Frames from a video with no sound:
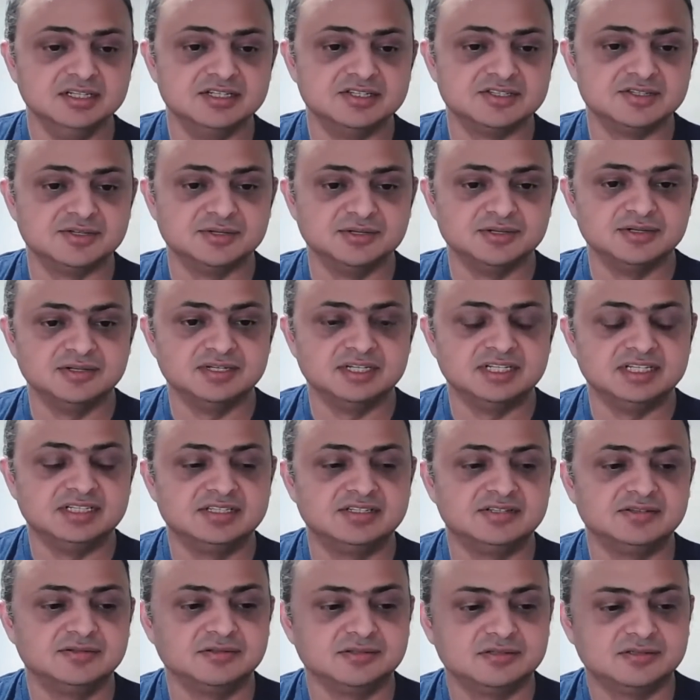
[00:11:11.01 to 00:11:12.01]
So
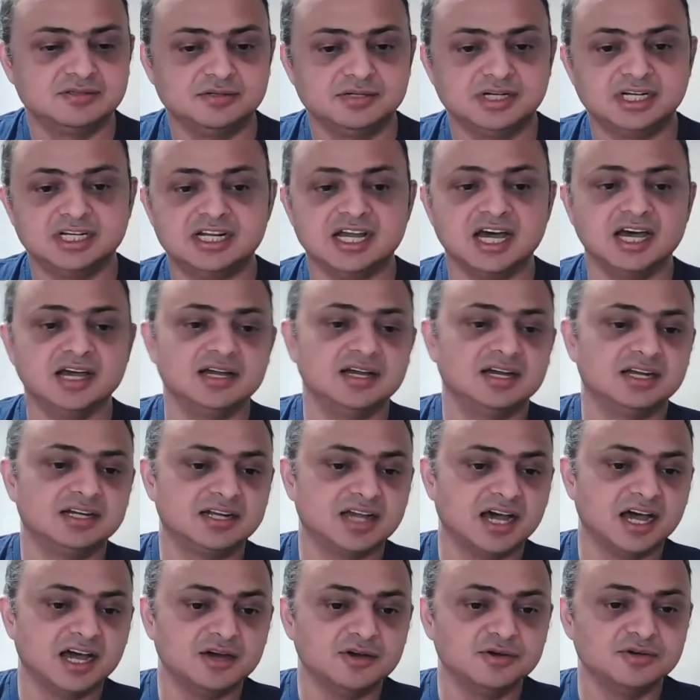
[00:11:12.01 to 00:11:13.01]
so so a DAO, a
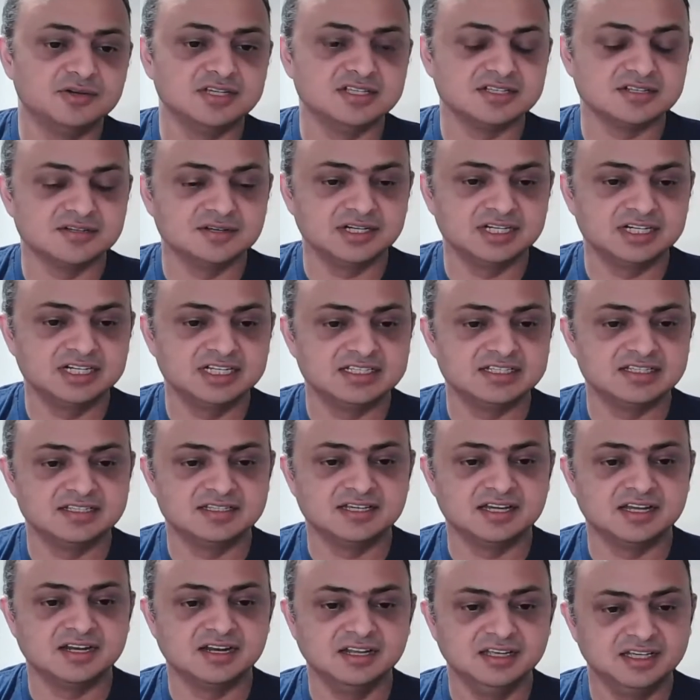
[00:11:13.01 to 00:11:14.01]
DAO is not
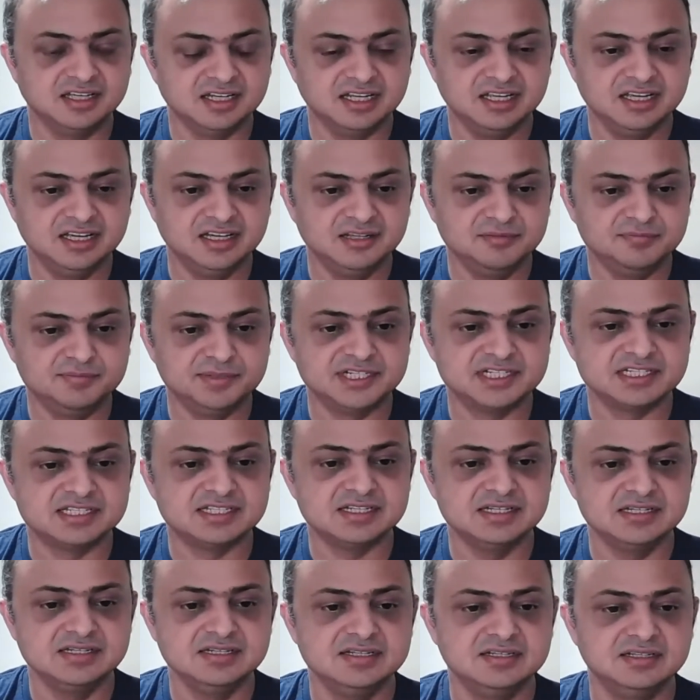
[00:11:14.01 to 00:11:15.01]
necessarily a legal
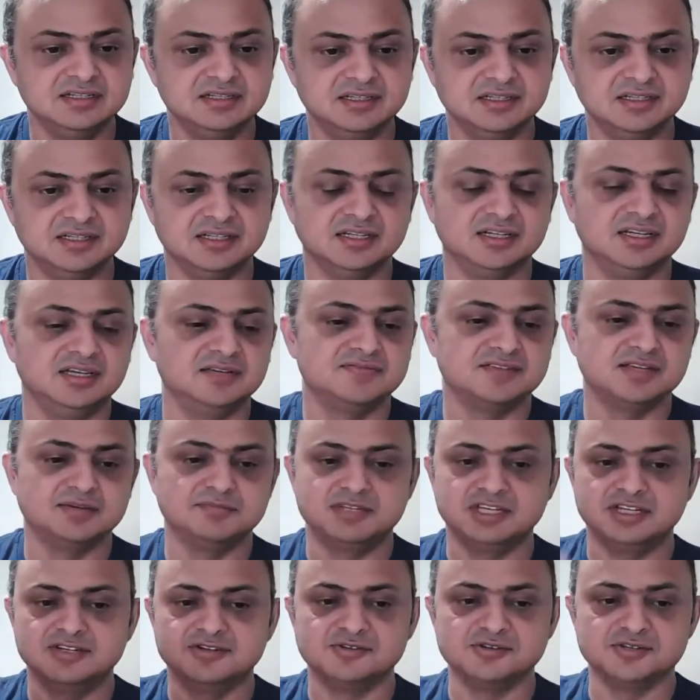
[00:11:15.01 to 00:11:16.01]
person. Uh, if
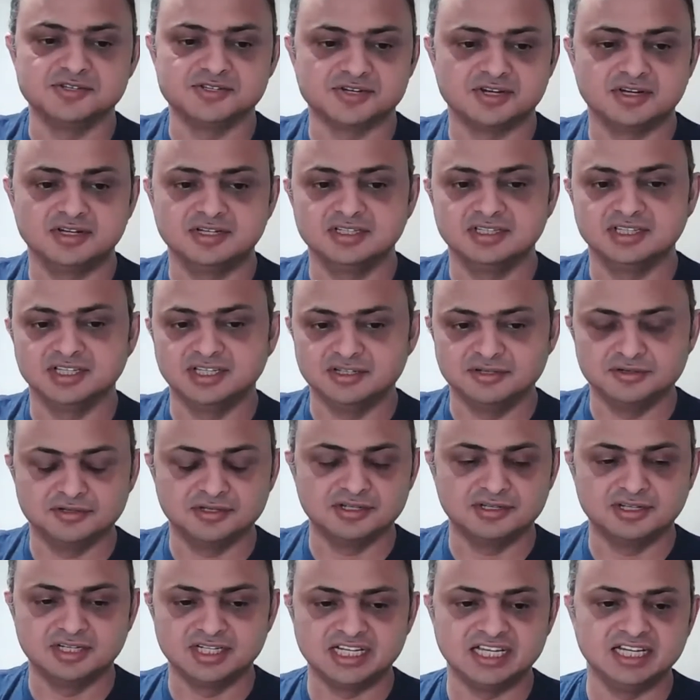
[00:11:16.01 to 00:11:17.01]
something goes wrong, then you
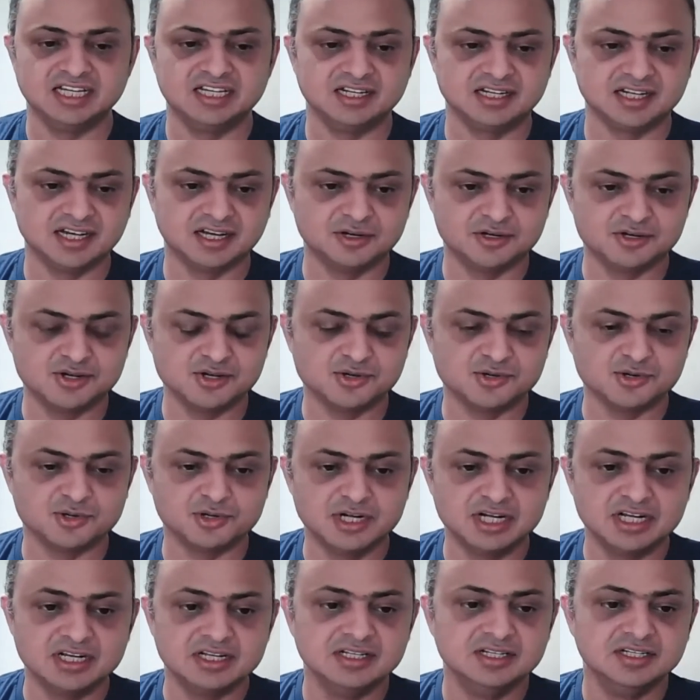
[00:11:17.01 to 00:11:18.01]
cannot take a DAO to
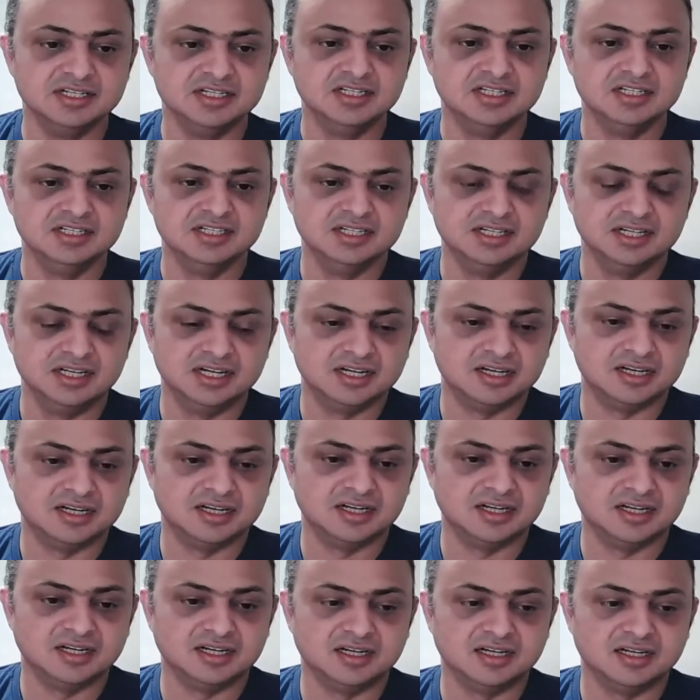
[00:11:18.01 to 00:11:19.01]
court
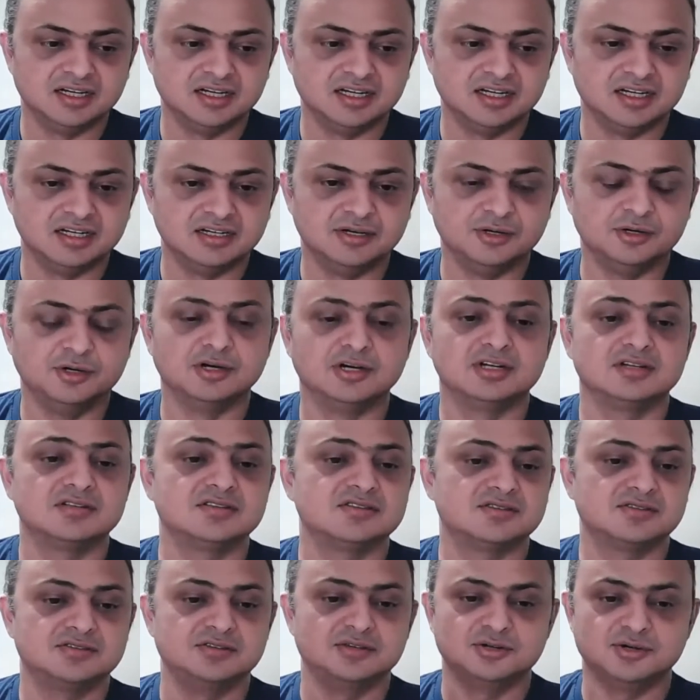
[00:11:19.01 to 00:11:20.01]
uh, or
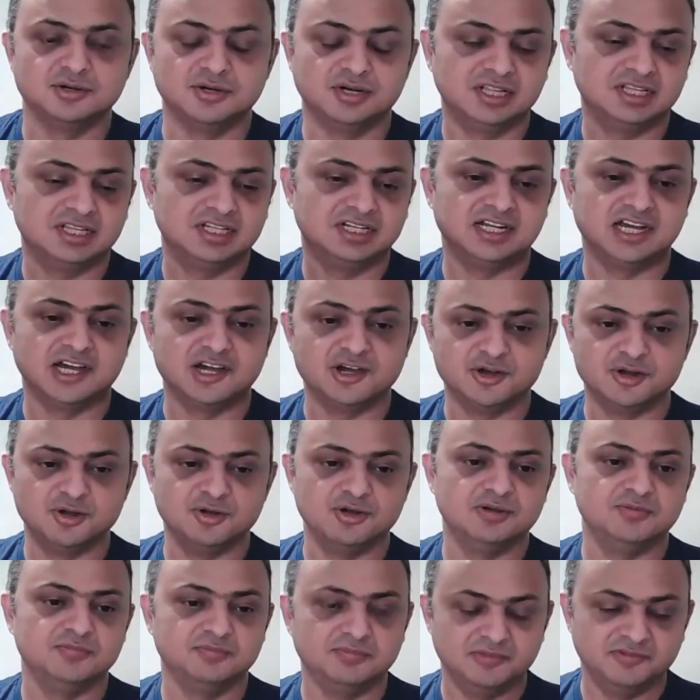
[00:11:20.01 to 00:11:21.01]
you know all the
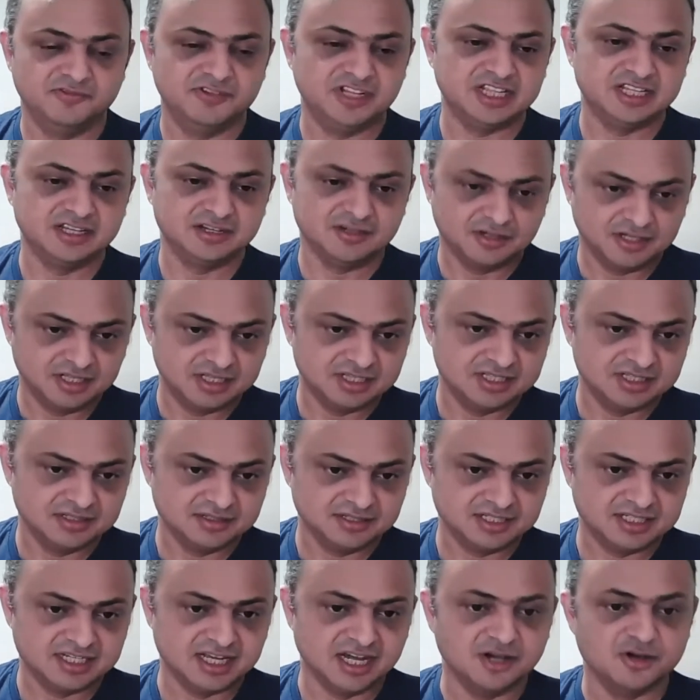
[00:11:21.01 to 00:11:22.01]
DAO will the all
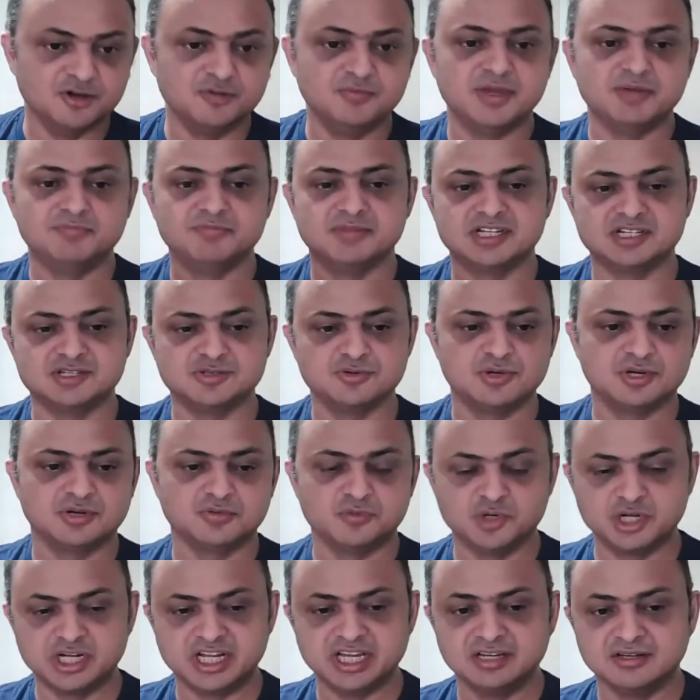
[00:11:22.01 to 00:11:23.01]
the DAO members who are
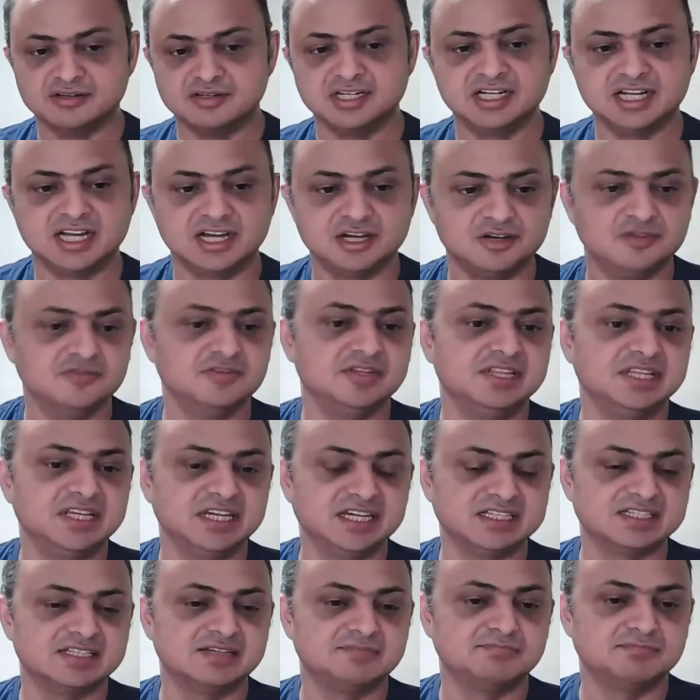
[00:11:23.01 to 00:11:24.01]
voting on a DAO will
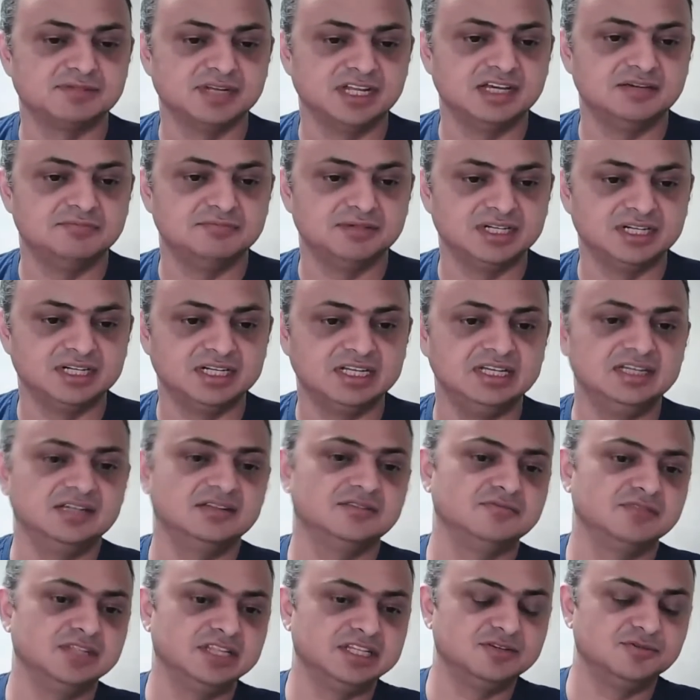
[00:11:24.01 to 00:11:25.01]
they accept liability
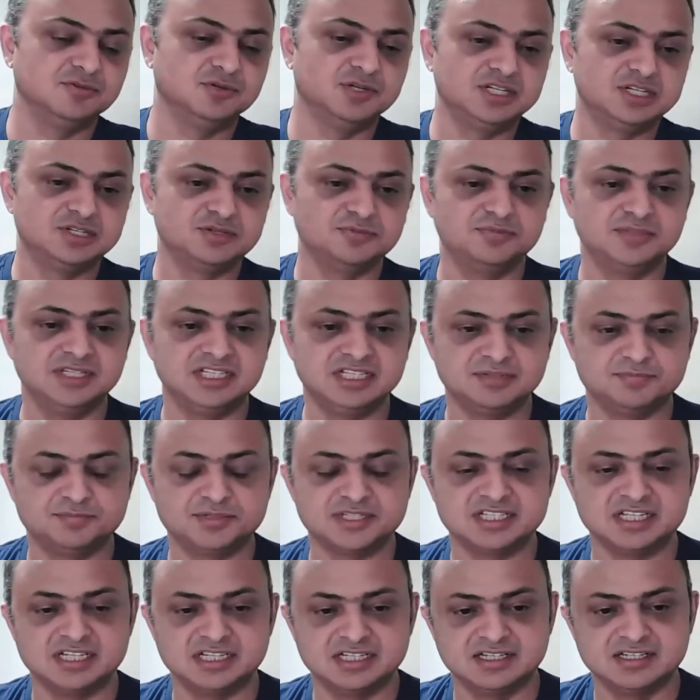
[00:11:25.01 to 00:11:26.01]
and will they want to be
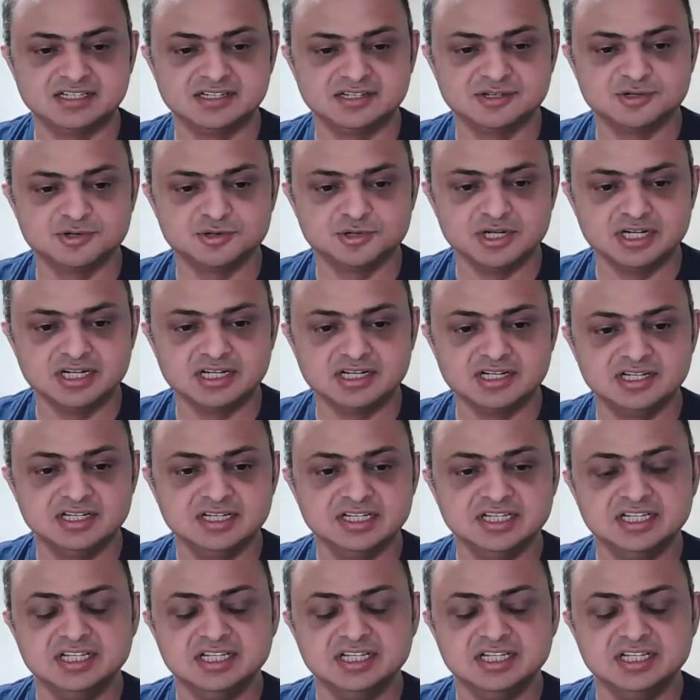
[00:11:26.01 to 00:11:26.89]
represented in court?